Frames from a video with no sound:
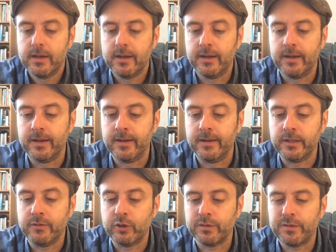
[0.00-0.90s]

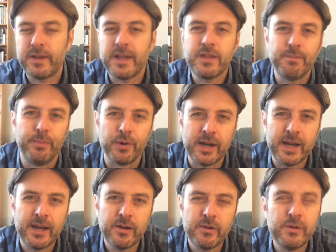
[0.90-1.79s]
You've got Faith
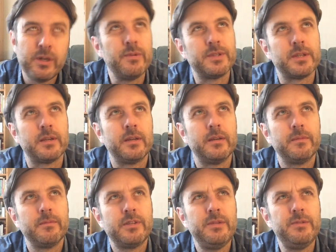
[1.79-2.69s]
Brown,
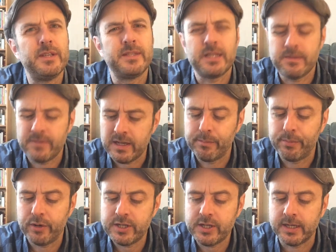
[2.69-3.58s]
she was a TV
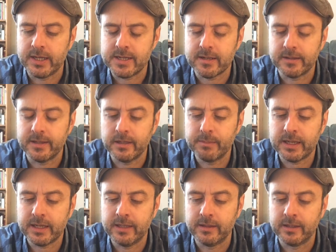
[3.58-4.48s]
impressionist, I think,
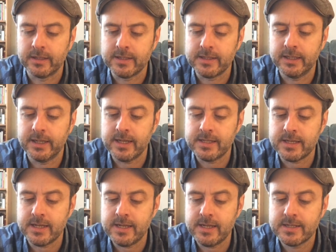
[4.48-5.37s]
back in the
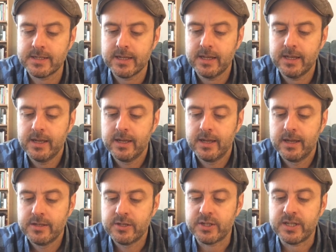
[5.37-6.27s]
1980s.
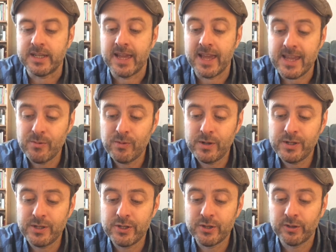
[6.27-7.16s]
Justin Hayward
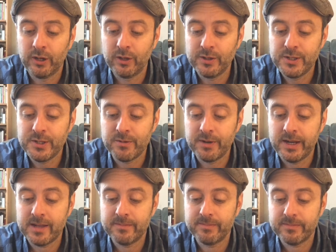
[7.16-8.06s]
and John Lodge are on
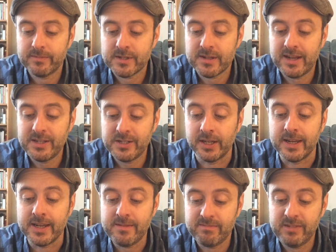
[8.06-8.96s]
it. So
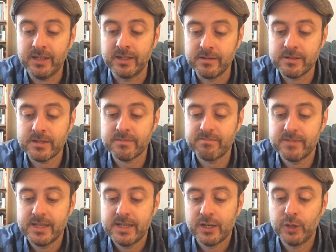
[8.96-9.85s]
actually, you know, there's a
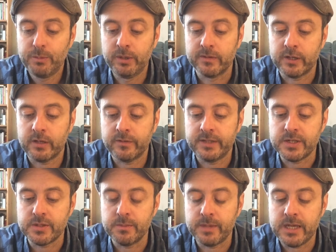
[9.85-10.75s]
couple of
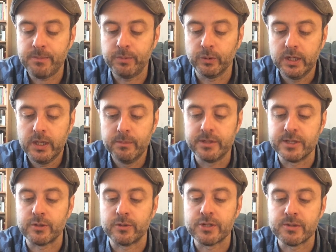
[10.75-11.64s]
half-decent people, but
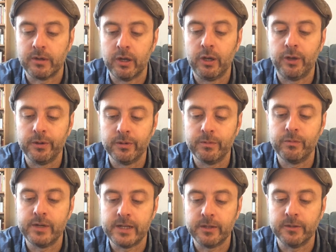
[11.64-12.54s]
there's also a lot of
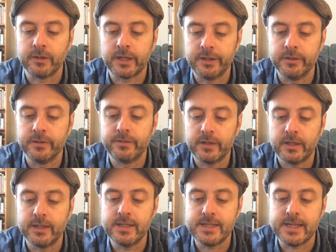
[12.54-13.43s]
real kind of
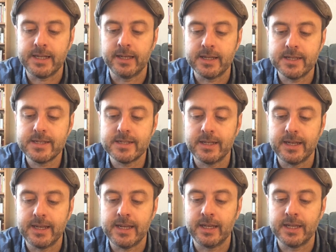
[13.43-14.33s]
like D-list and
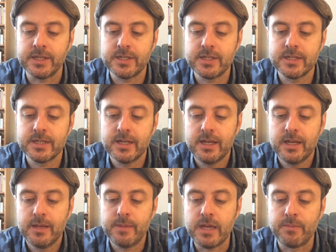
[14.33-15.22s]
E-list
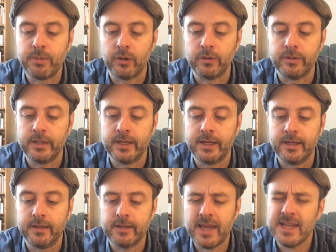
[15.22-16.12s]
people on
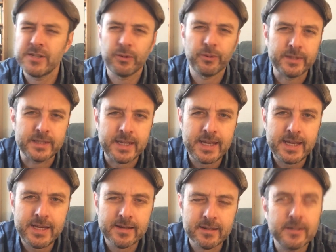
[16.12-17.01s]
there. Hazel
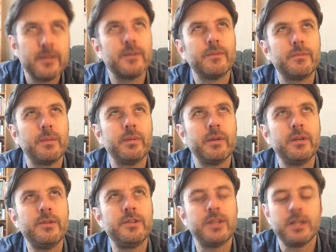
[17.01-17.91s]
Dean, I can't remember
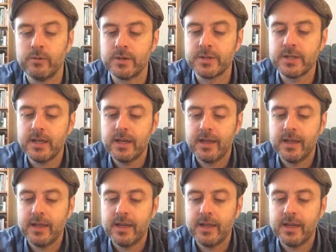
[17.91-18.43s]
who she was.